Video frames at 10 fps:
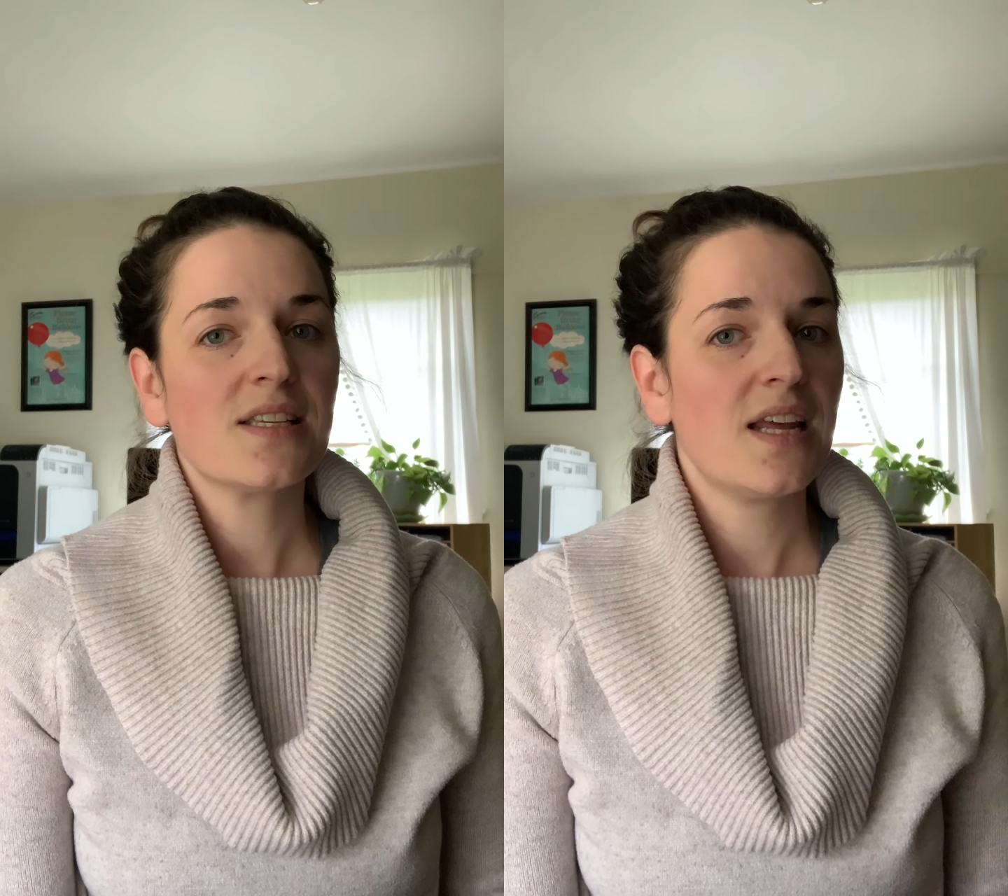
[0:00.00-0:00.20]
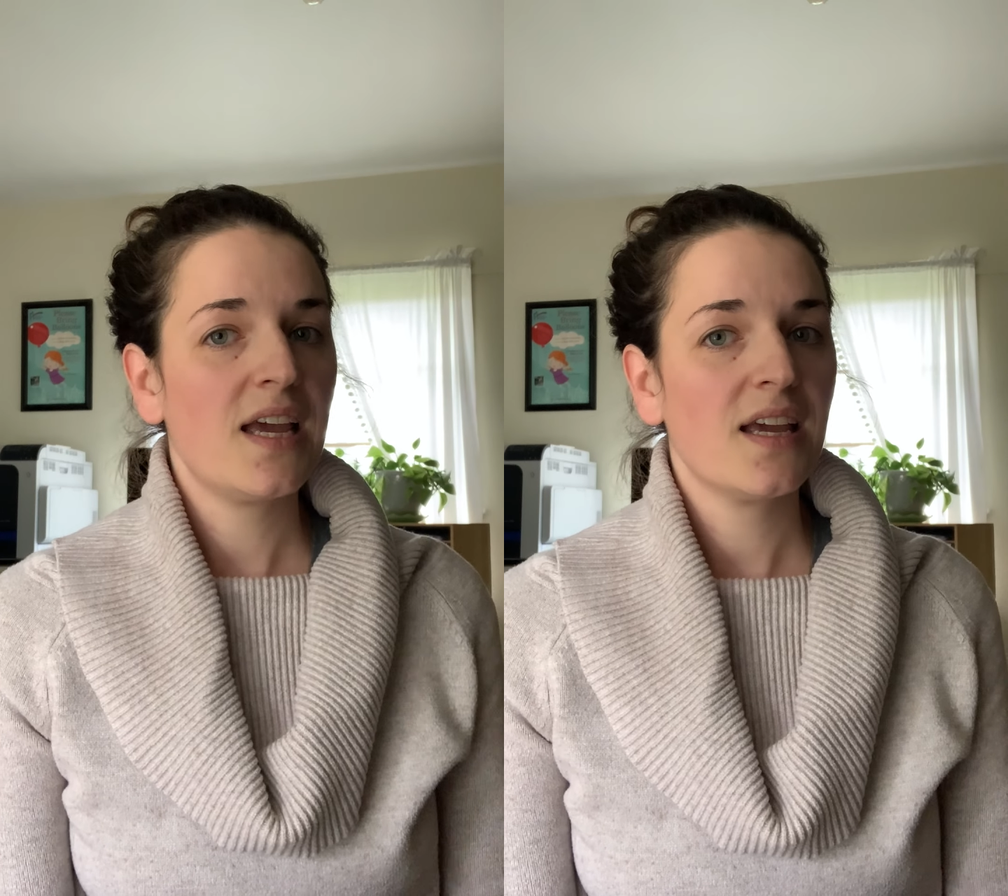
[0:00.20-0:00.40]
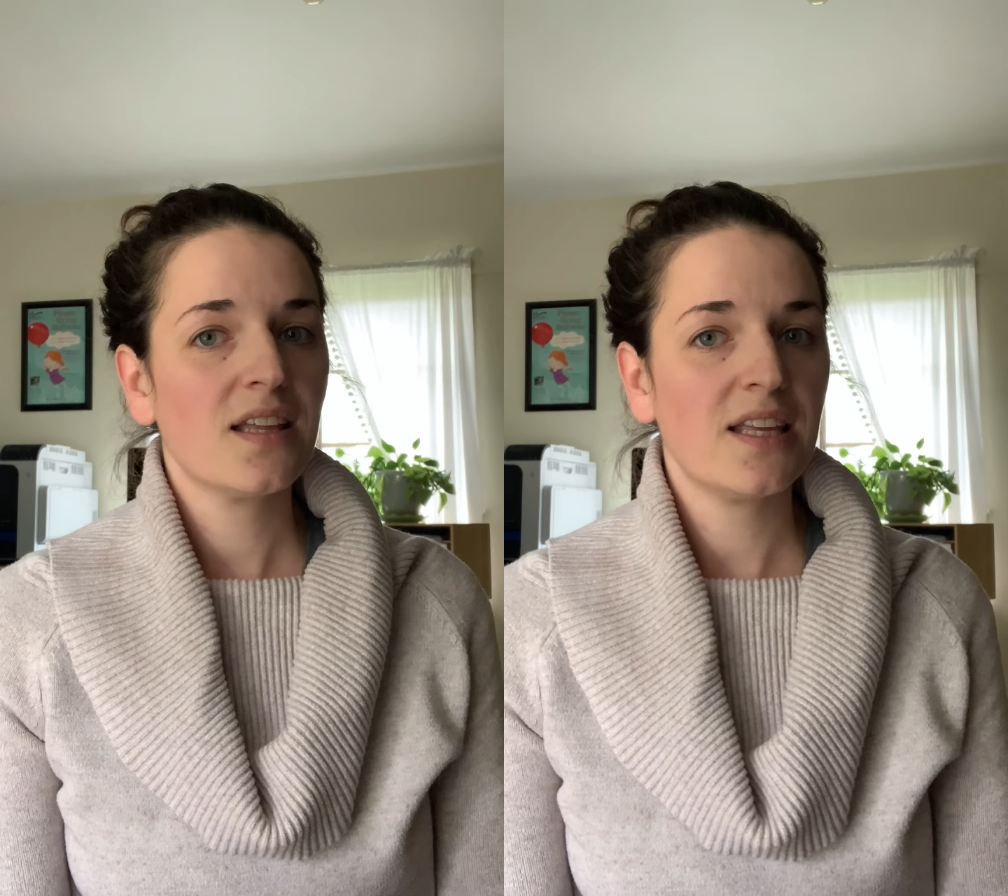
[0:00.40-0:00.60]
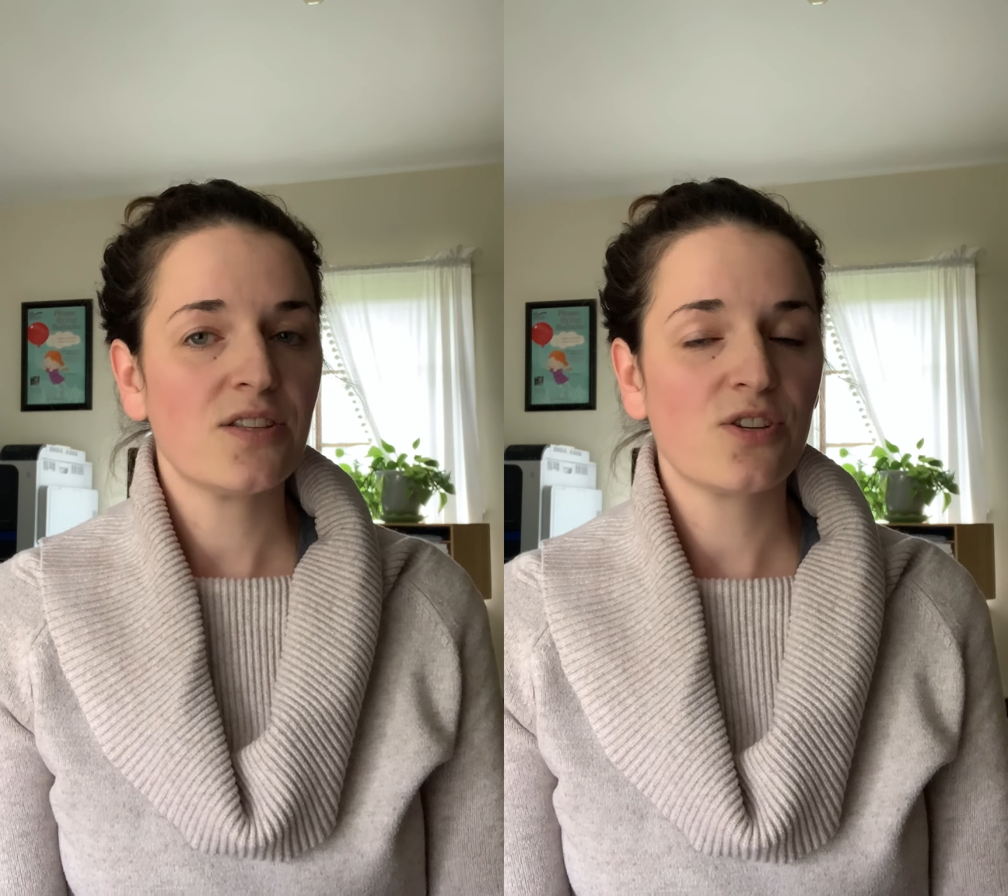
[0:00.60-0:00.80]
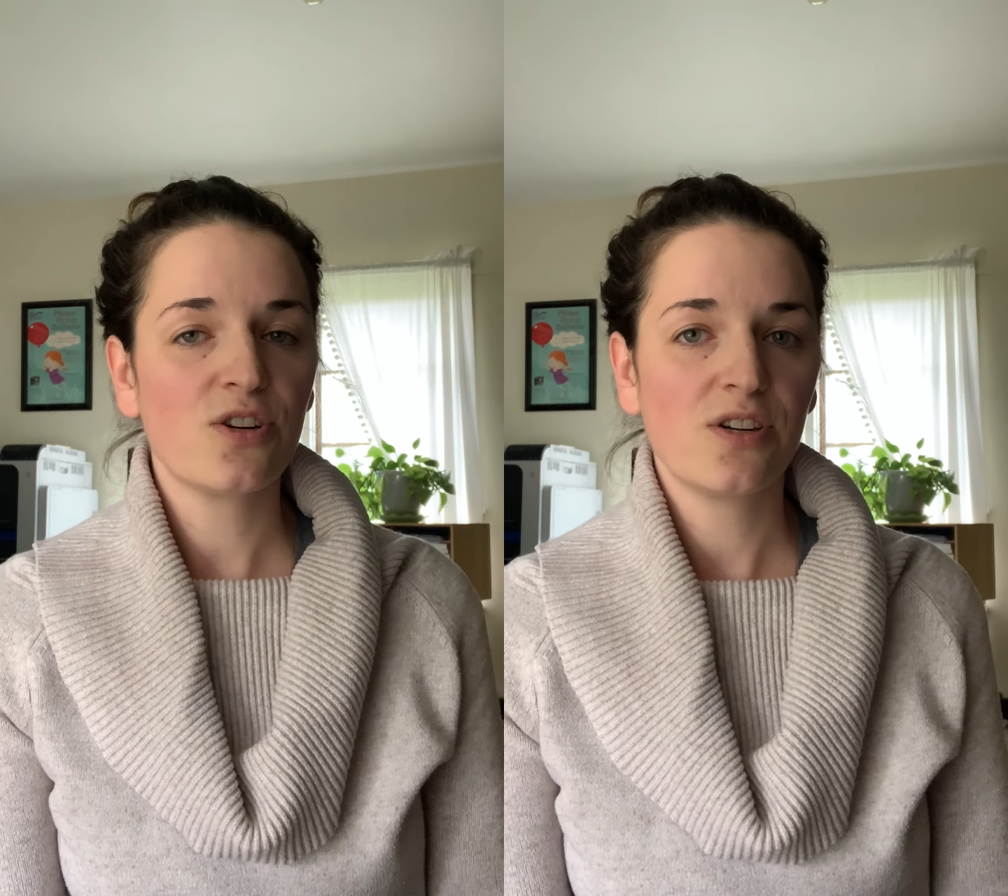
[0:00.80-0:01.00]
an egg
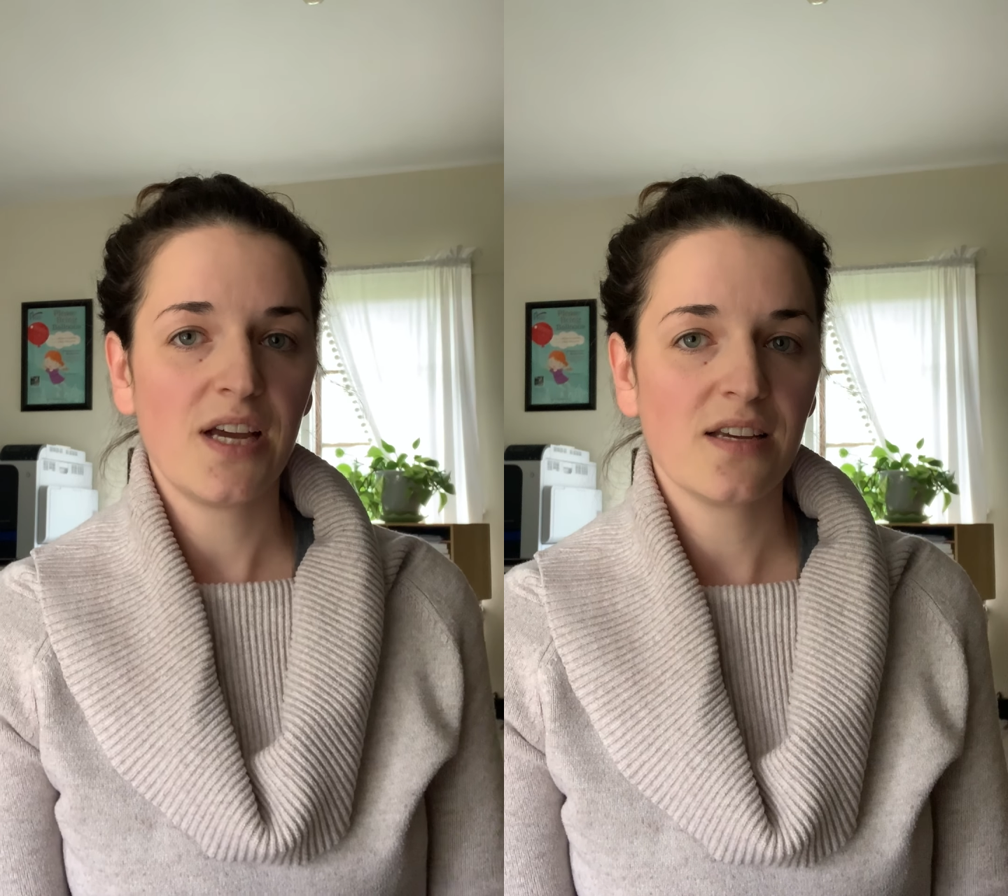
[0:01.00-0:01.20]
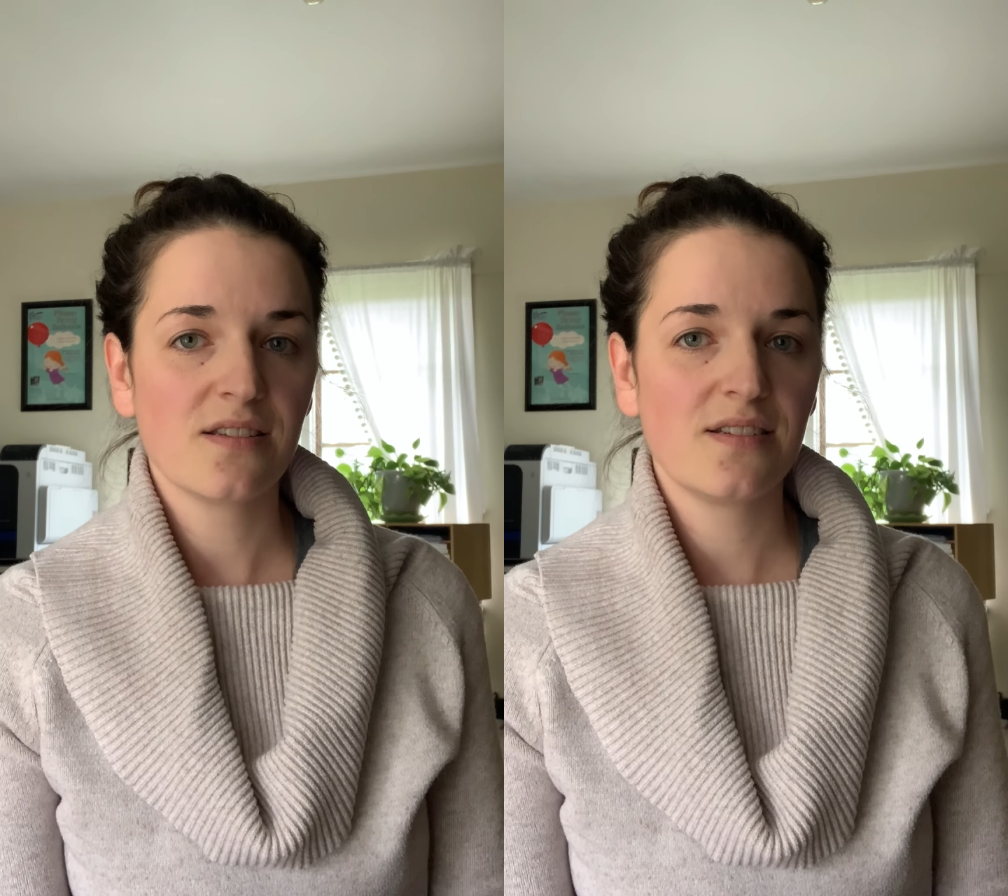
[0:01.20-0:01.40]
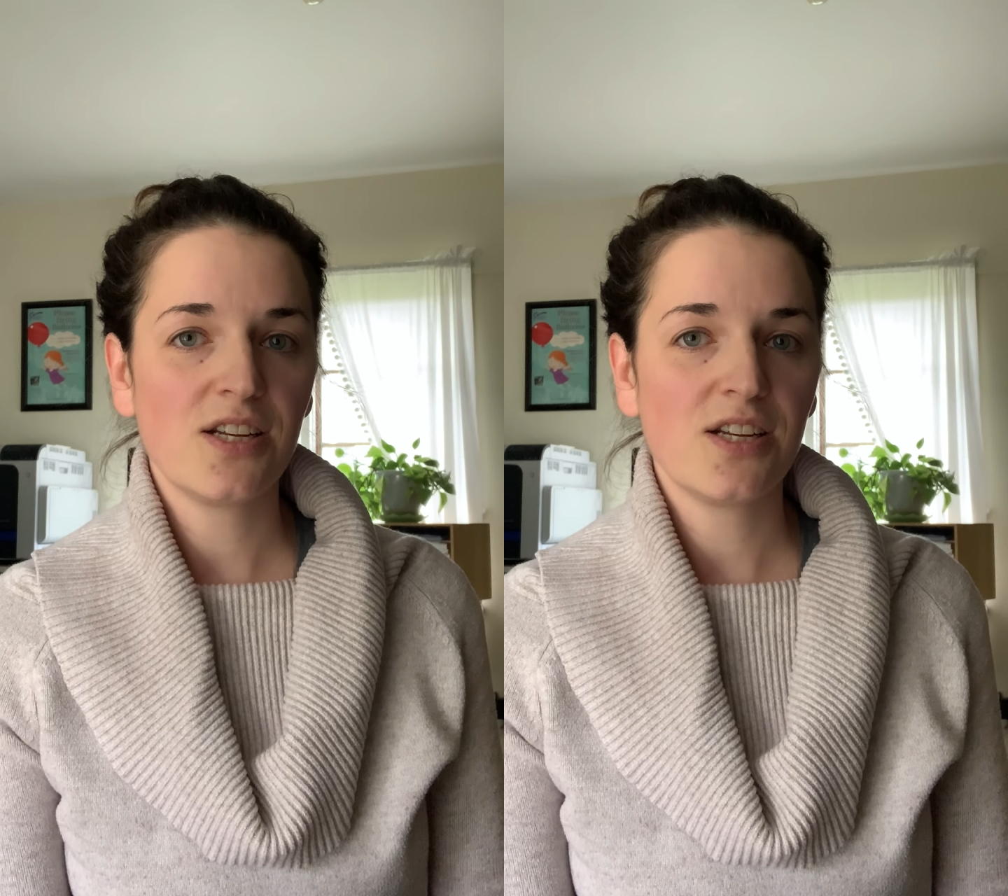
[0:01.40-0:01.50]
lands in her nest,